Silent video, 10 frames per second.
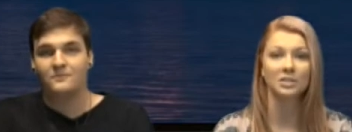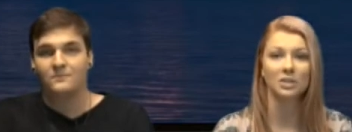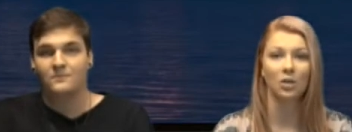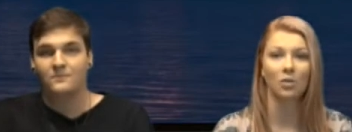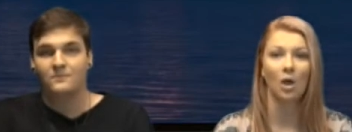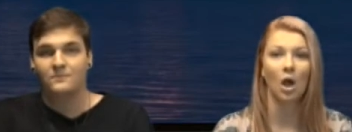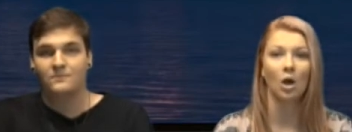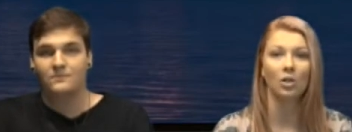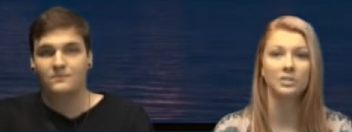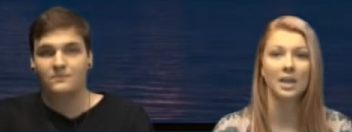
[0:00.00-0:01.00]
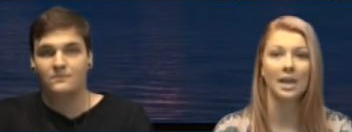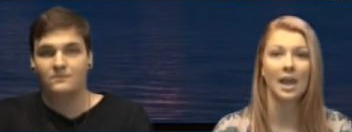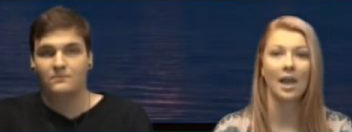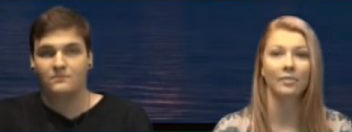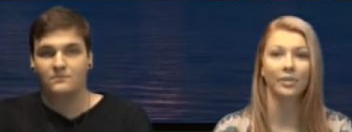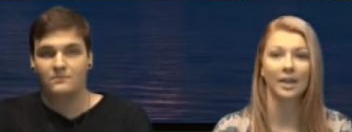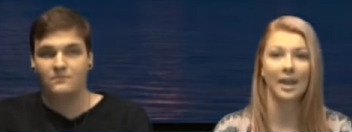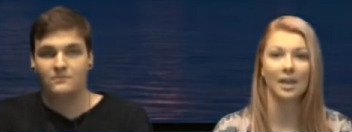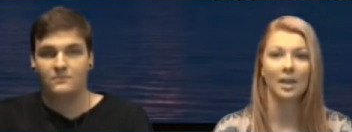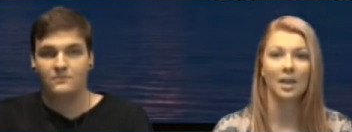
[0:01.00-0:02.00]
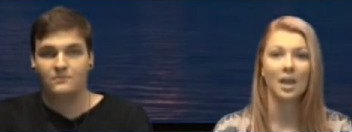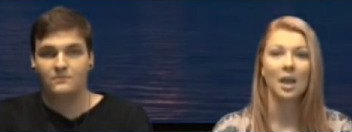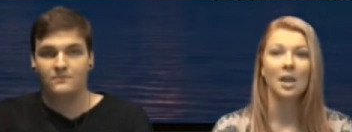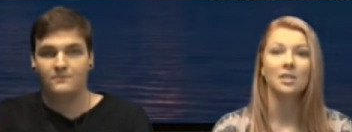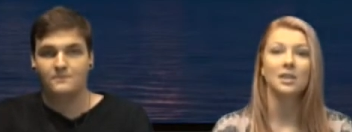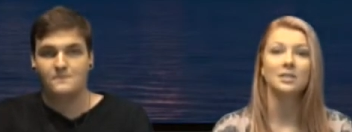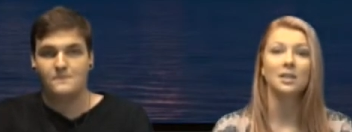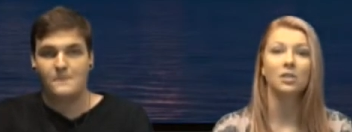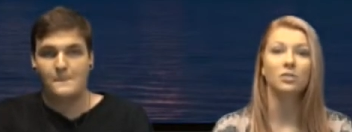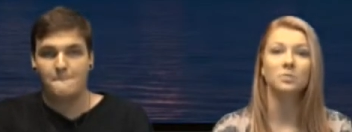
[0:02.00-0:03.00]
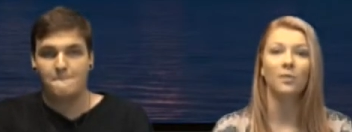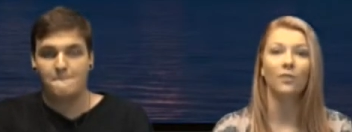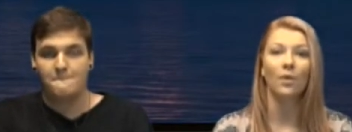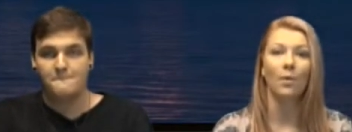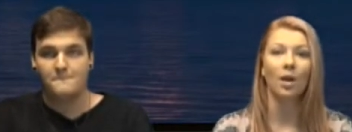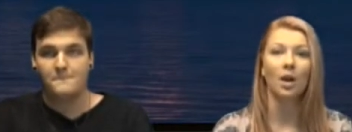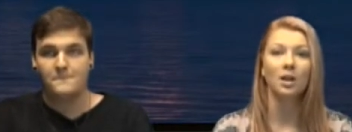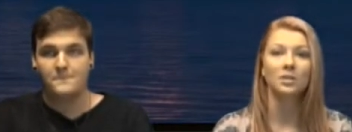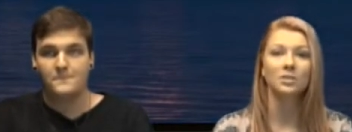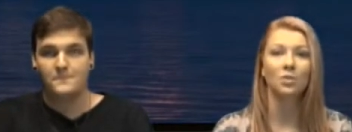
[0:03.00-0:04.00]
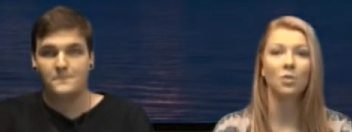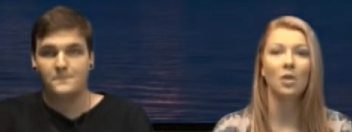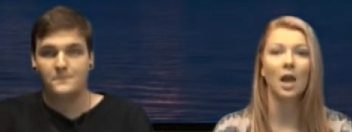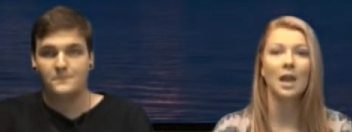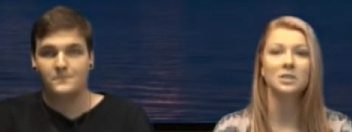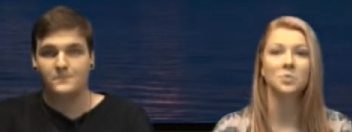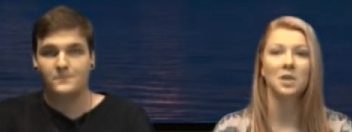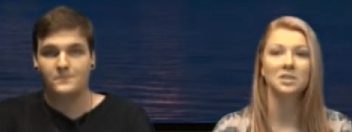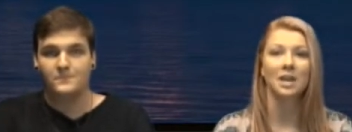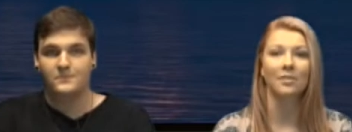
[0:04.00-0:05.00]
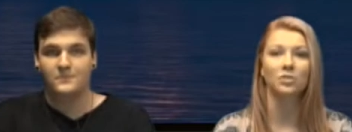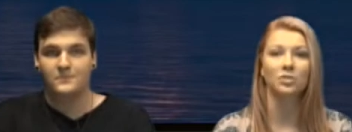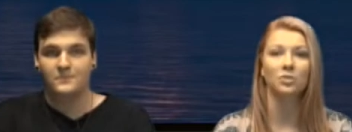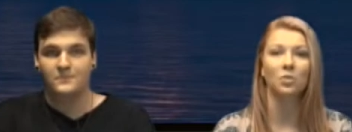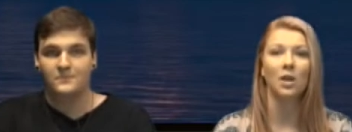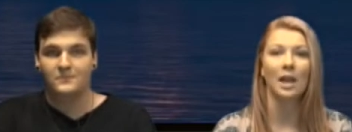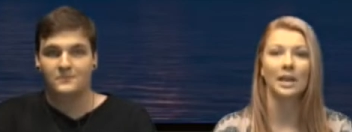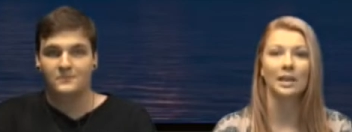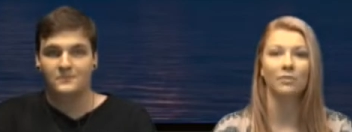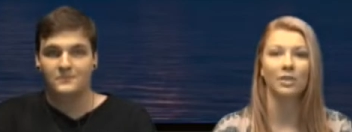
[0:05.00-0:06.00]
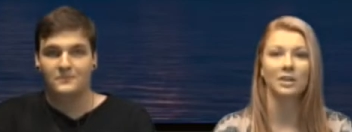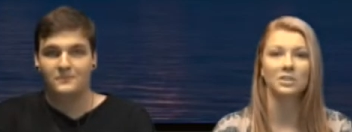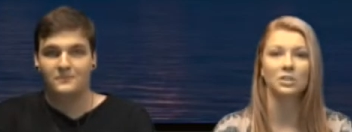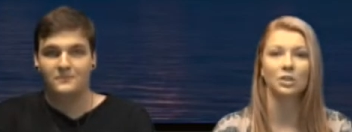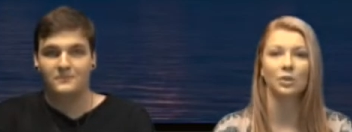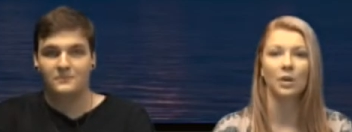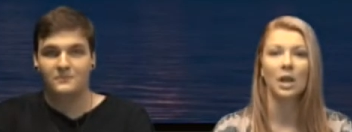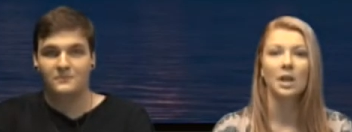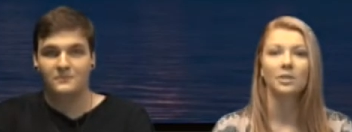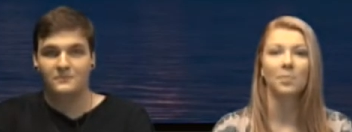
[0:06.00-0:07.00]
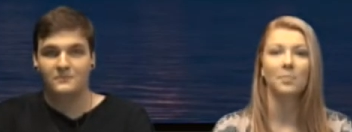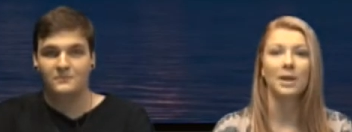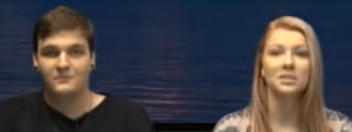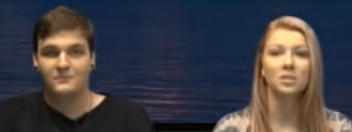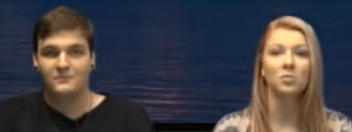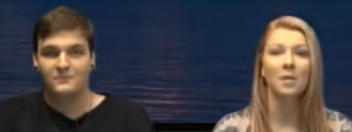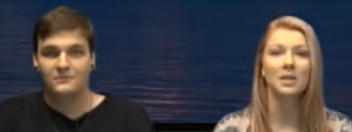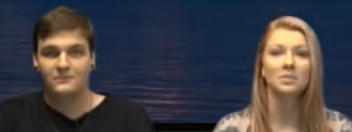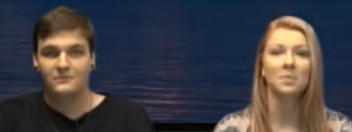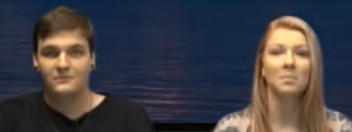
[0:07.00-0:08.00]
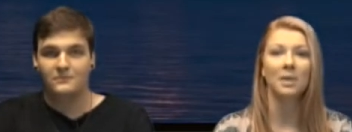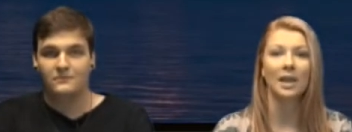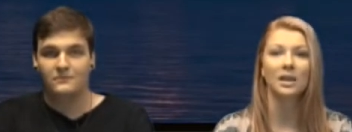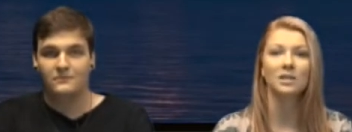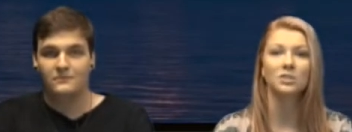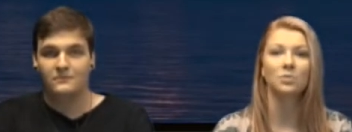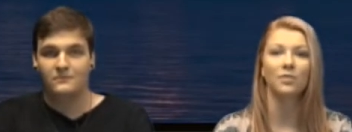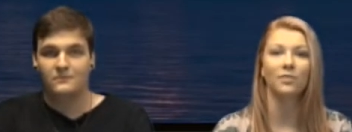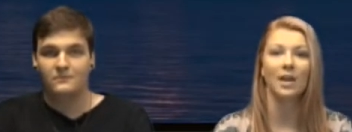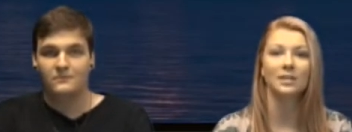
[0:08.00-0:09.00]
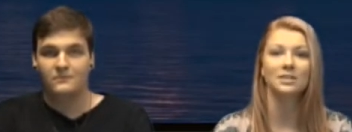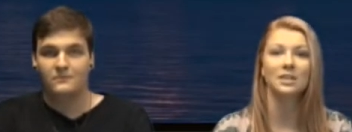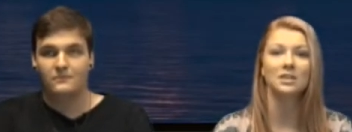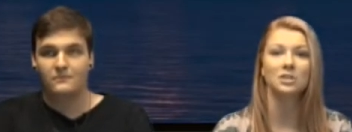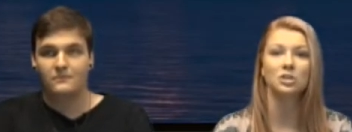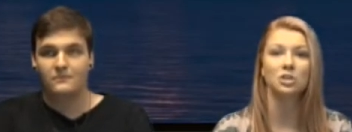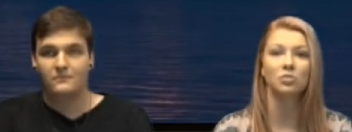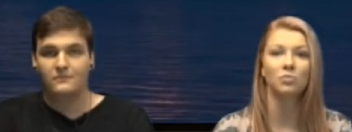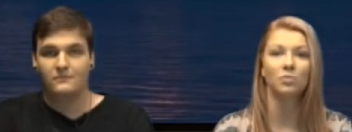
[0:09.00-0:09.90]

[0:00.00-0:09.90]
Speaker 1: zone all day, every day. This includes before school as well as after school and evenings too. The bus loop has been painted to reflect this new